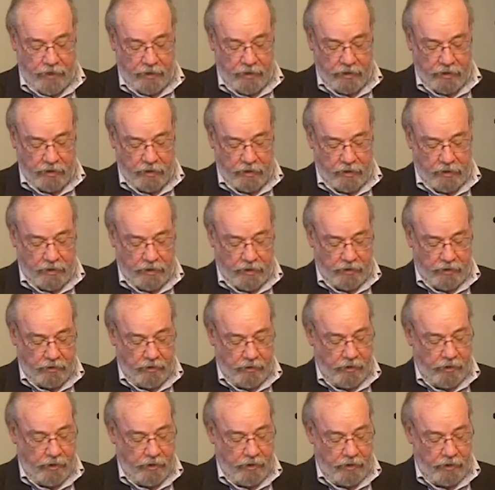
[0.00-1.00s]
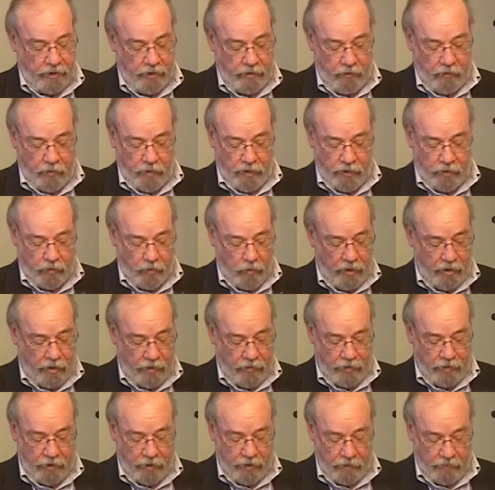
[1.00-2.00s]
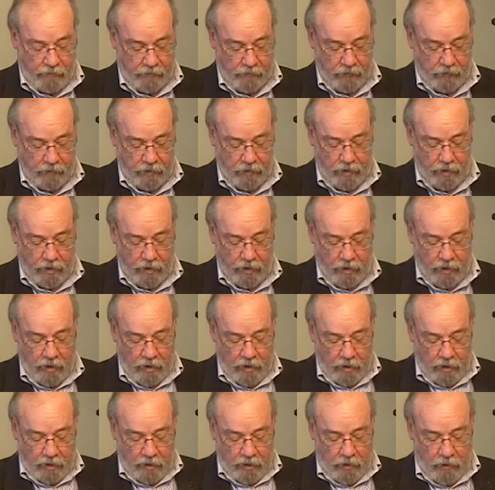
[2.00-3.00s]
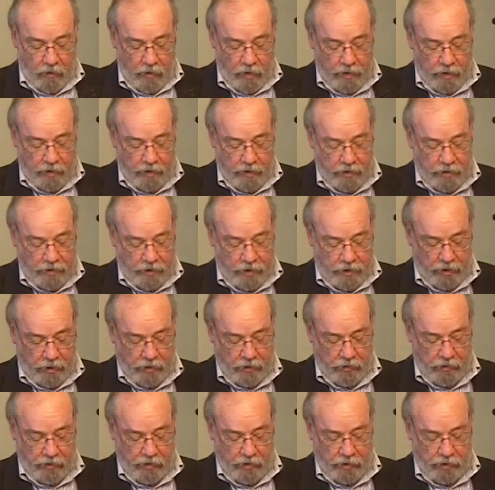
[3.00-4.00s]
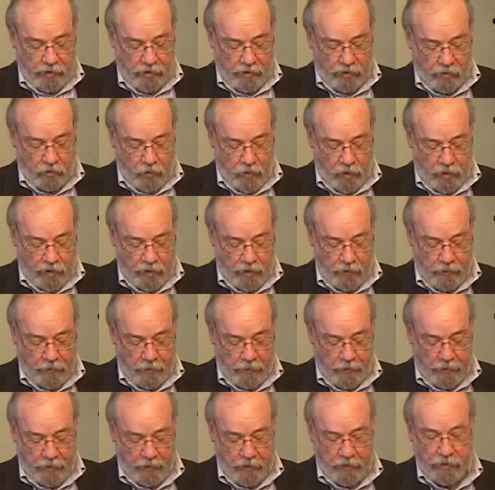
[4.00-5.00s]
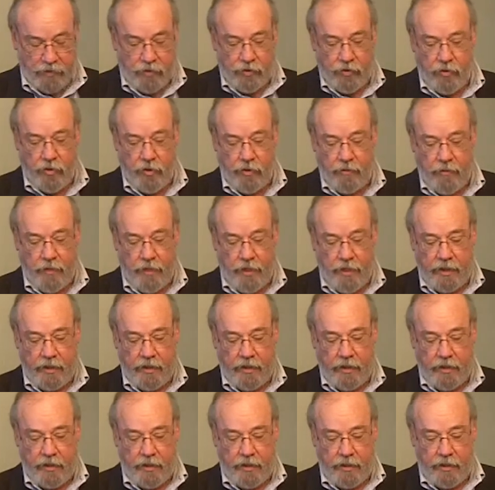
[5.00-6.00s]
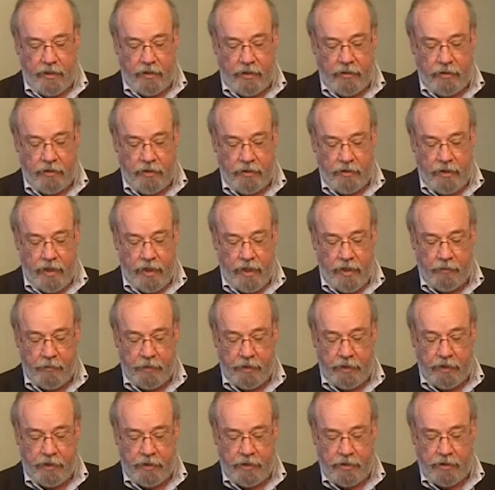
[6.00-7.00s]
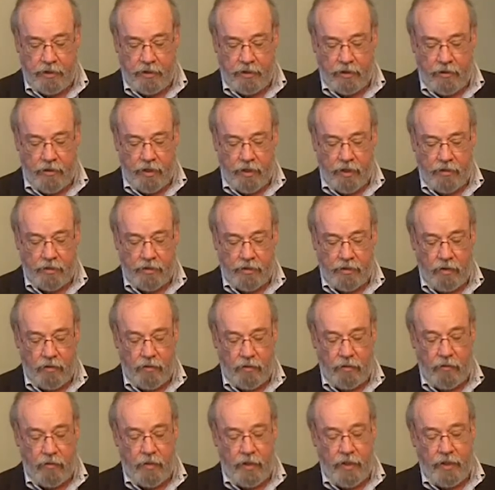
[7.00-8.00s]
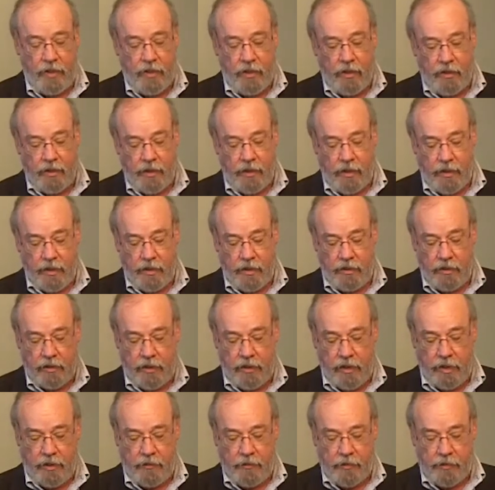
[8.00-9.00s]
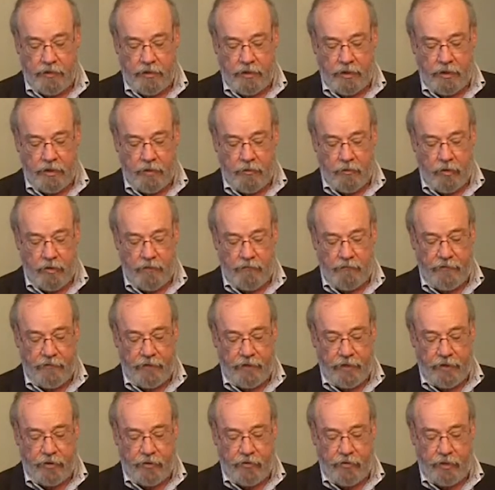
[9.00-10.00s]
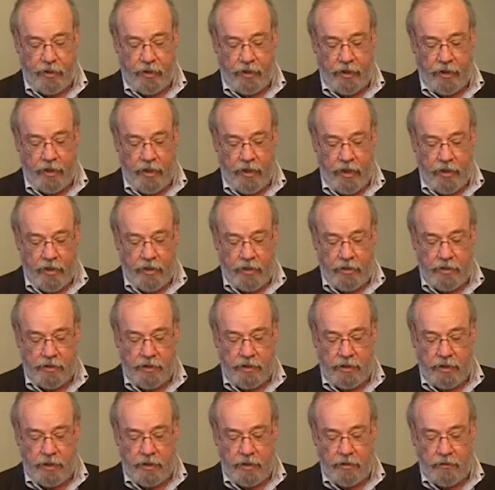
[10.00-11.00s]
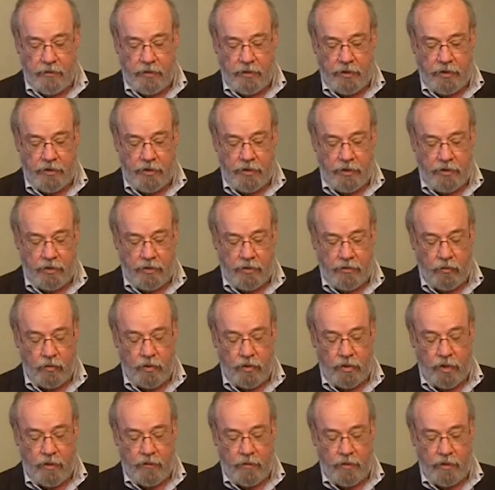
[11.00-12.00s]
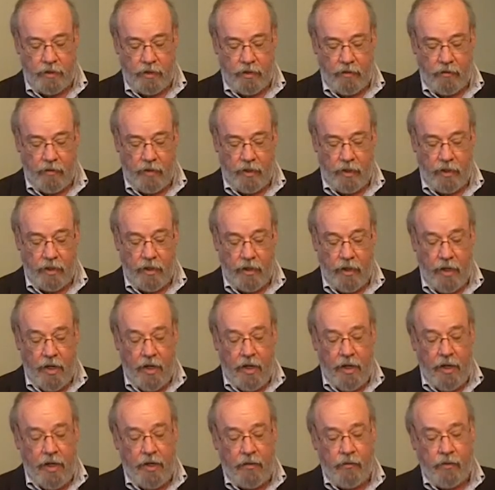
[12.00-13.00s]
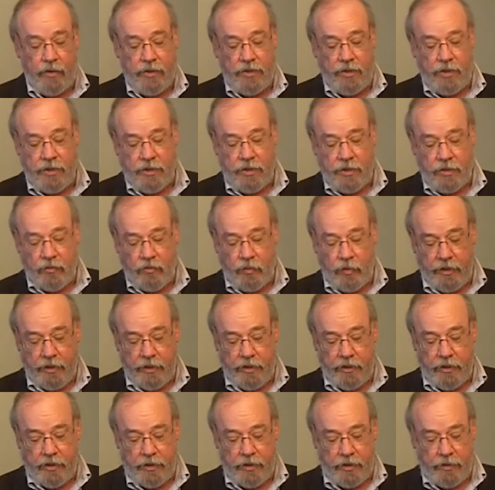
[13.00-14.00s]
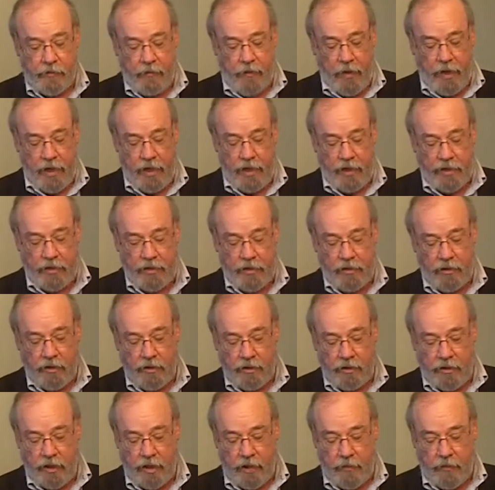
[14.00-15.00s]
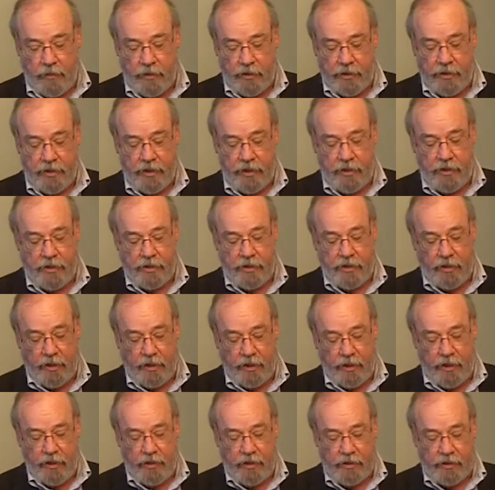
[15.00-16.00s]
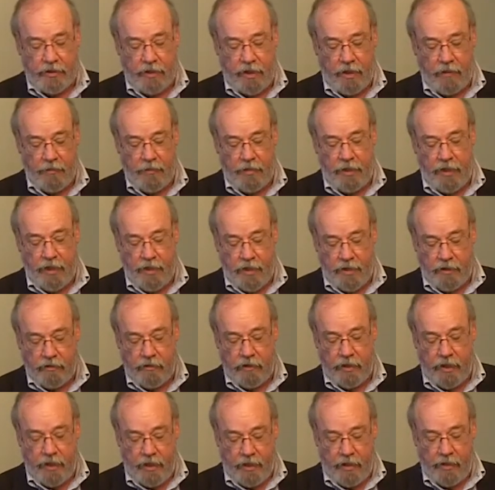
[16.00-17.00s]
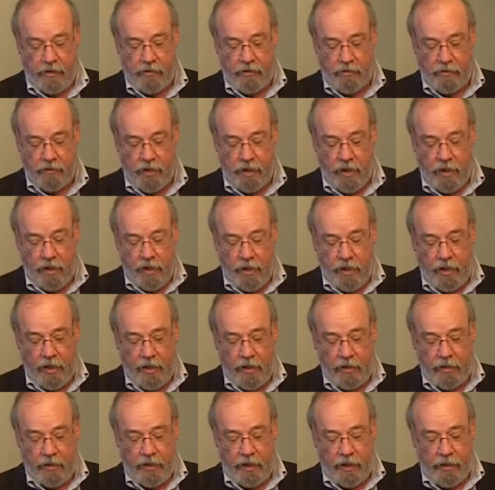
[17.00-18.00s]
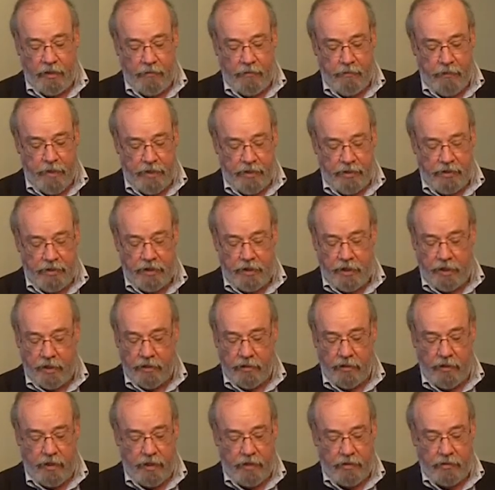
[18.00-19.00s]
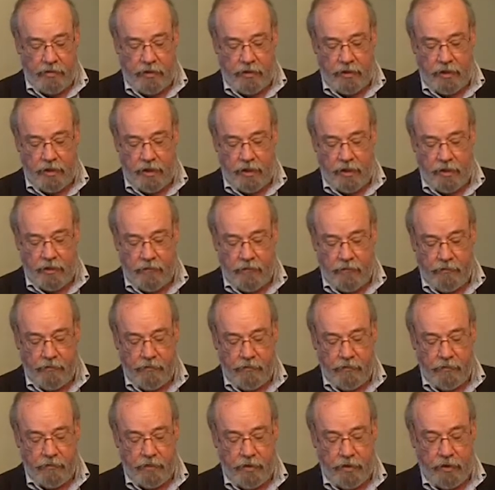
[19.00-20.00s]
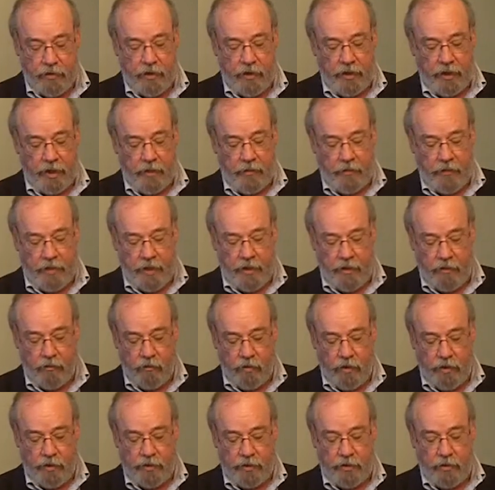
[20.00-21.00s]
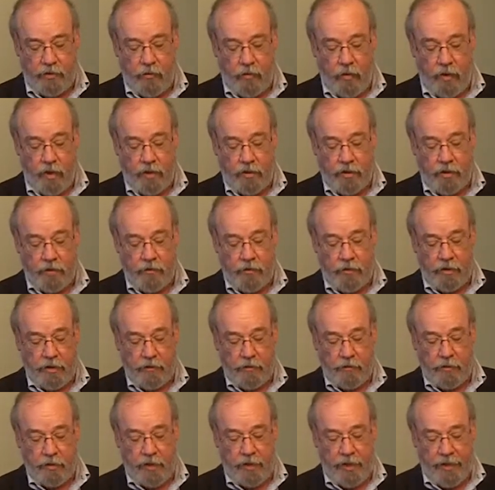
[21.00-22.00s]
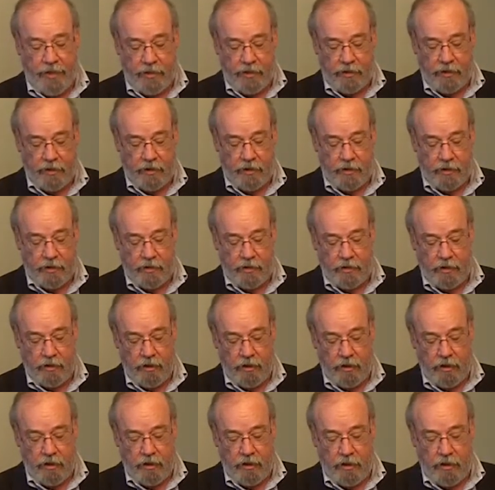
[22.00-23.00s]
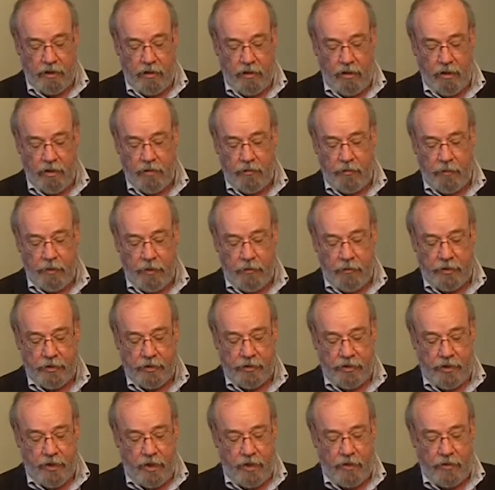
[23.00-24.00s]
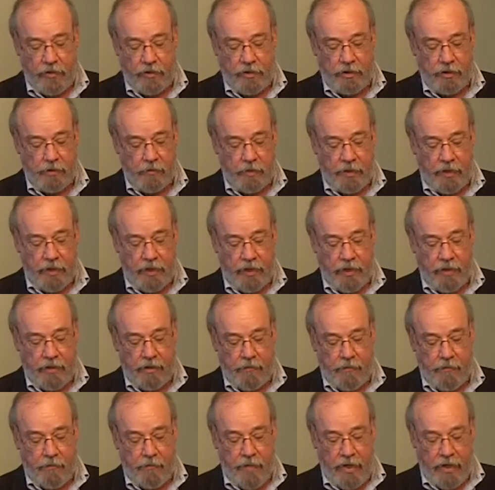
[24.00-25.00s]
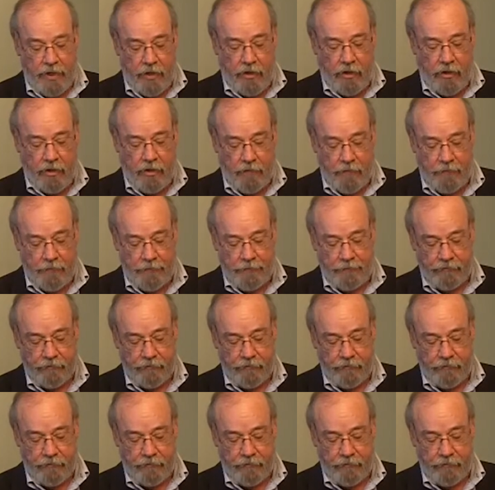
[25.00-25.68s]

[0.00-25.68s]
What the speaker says: tax collector, and he was wealthy. He wanted to see who Jesus was, but being a short man, he could not because of the crowd. So he ran on ahead and climbed a sycamore fig tree to see him, since Jesus was coming that way. And when Jesus reached the spot, he looked up and he said, "Zacchaeus, come down now. I must stay at your house today." So he came down at once and welcomed him gladly. And all the people saw this and began to mutter.